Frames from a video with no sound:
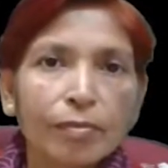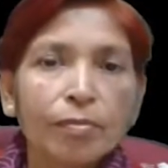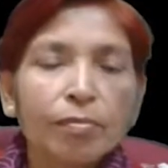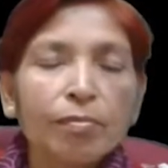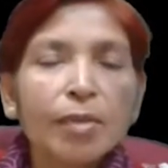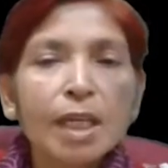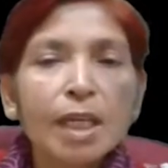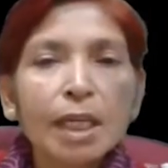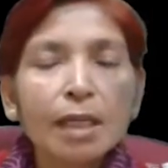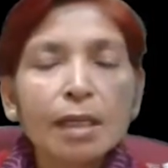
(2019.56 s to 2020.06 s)

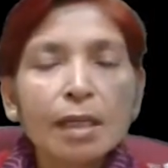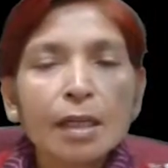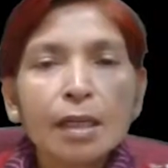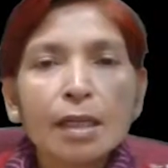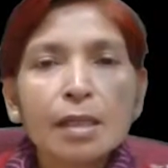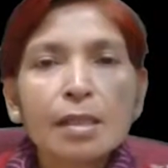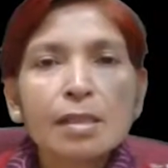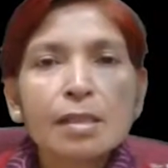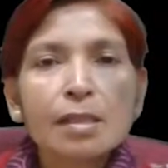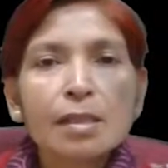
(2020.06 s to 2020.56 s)
Mean
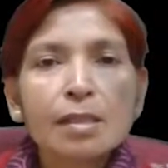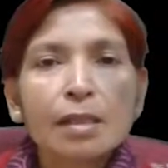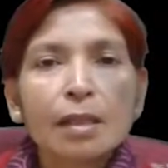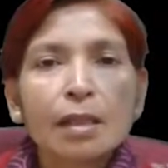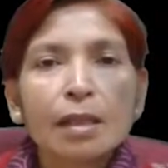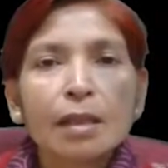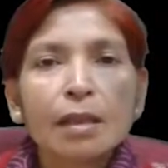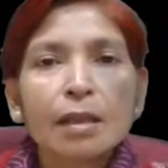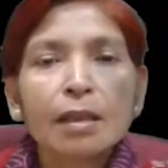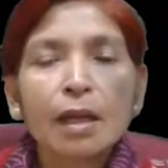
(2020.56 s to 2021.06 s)
is
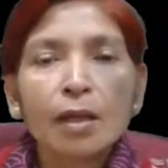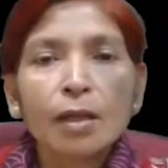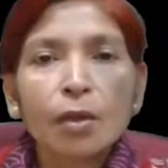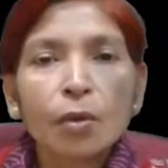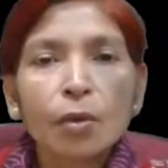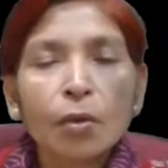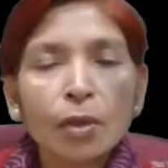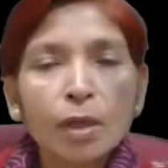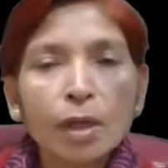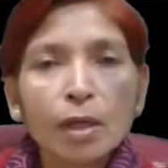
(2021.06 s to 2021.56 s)
the
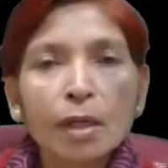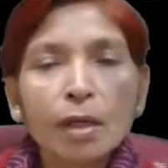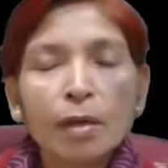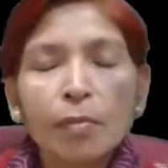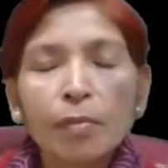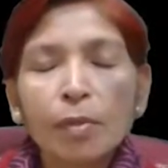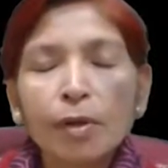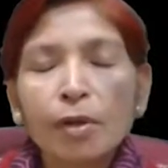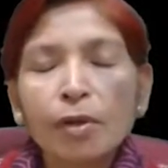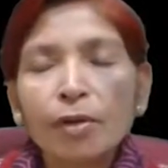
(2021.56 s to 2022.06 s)
total
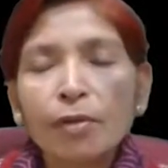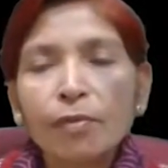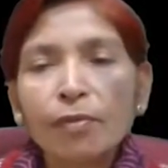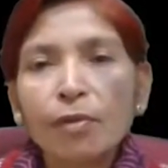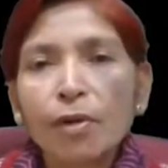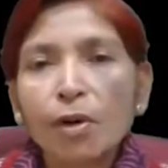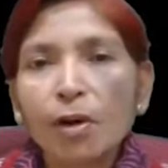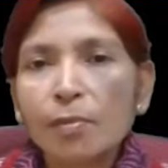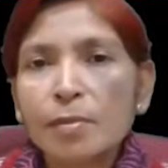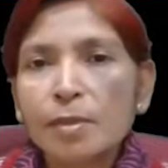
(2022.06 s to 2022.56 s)
number of
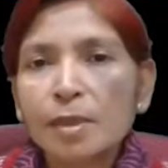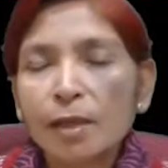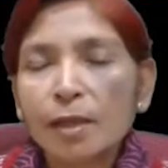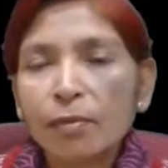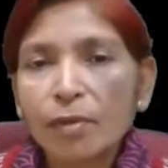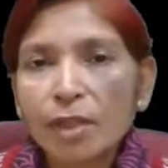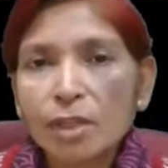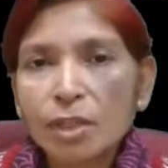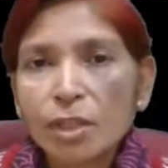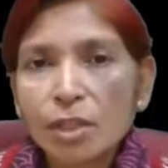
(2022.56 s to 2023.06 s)

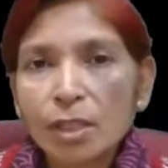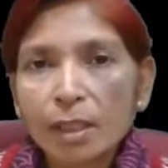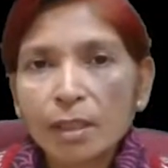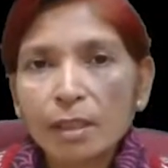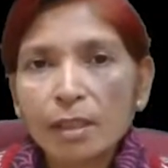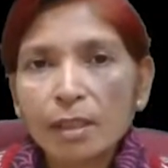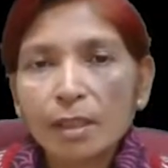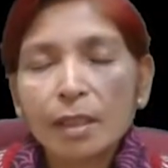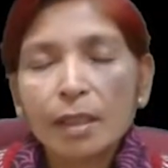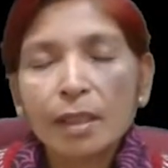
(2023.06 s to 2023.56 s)

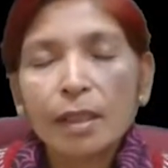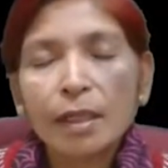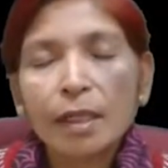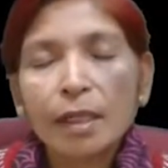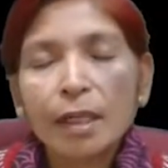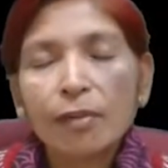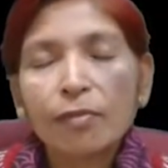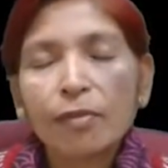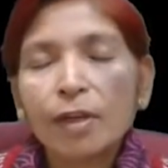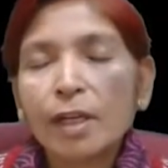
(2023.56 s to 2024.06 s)
observation.
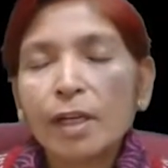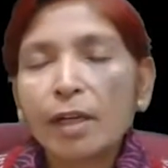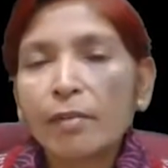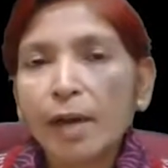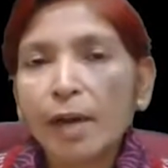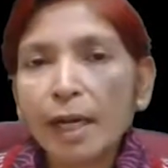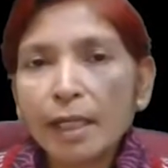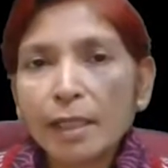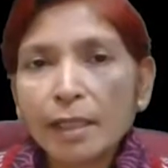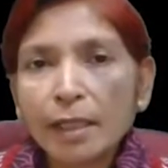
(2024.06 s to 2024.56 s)
If we
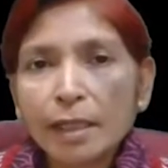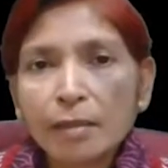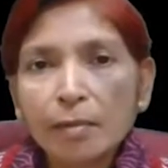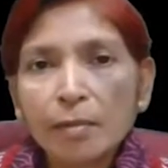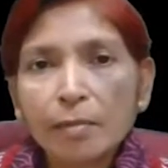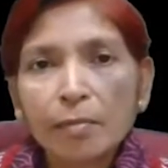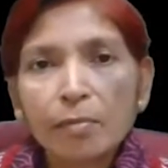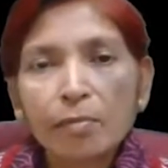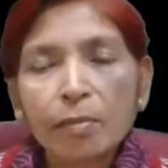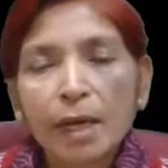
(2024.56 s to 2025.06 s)
divide it
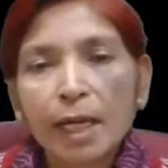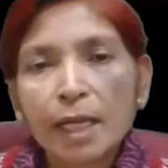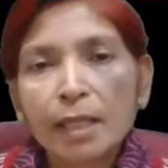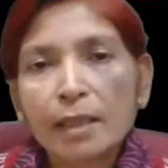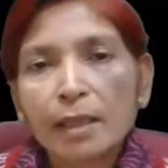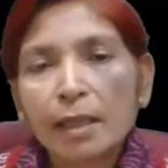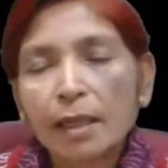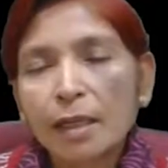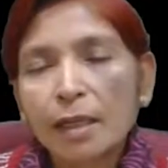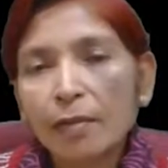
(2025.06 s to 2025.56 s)
by
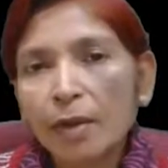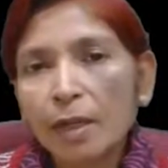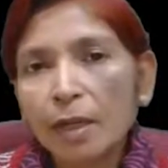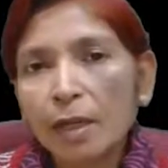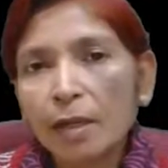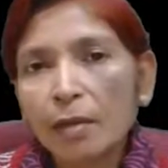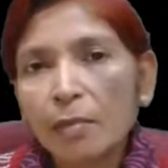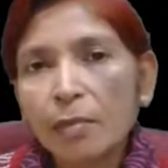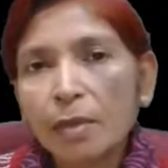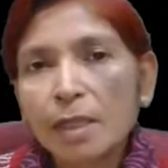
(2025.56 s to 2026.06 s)
the given
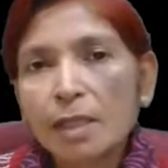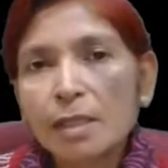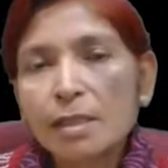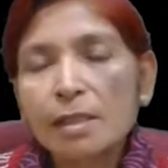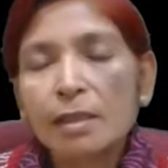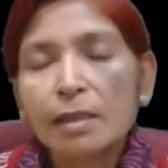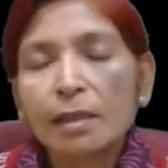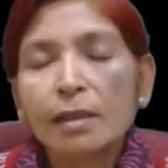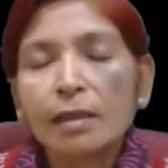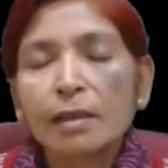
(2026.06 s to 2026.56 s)
numbers,
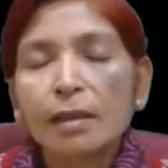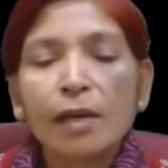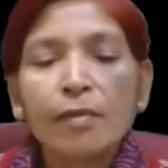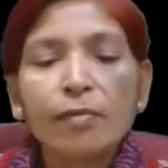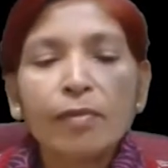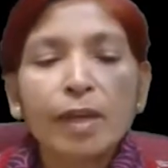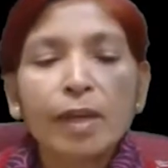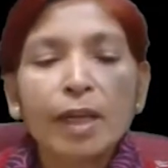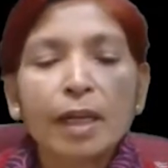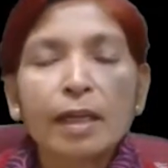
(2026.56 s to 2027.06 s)
then
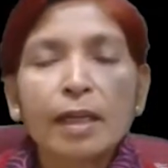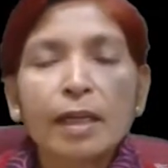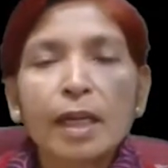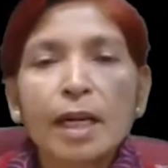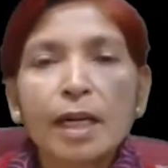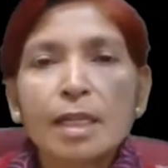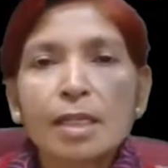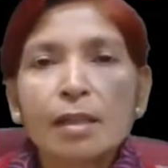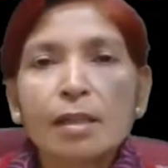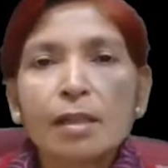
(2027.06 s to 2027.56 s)
we can
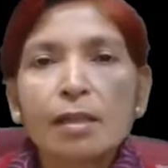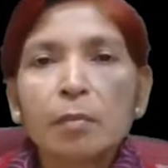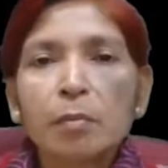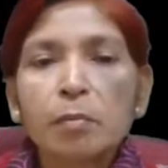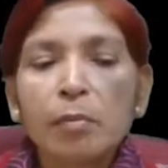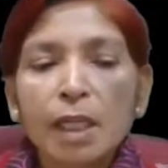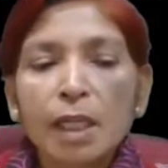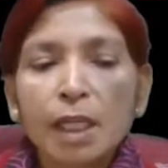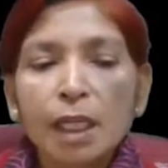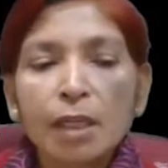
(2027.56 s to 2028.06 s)
get
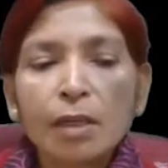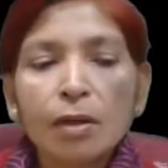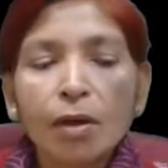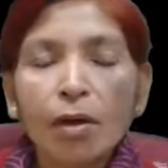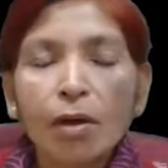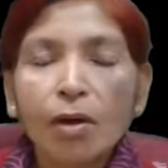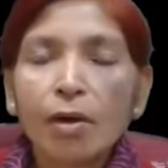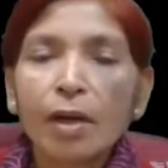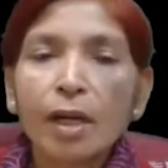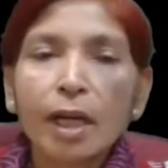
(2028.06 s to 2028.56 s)
mean
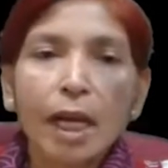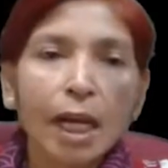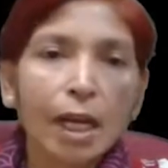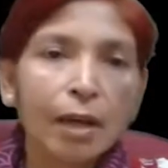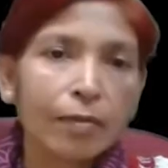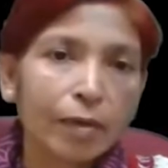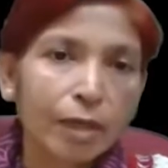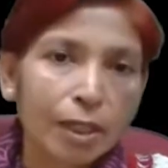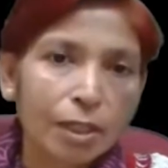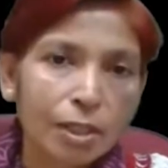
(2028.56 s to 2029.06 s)
or
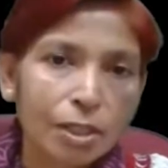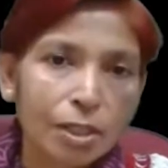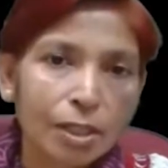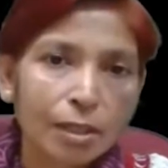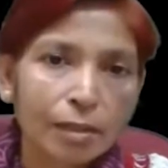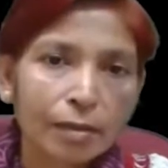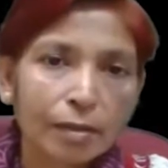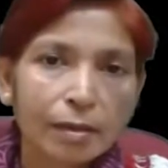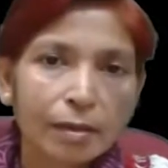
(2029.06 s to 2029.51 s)
average.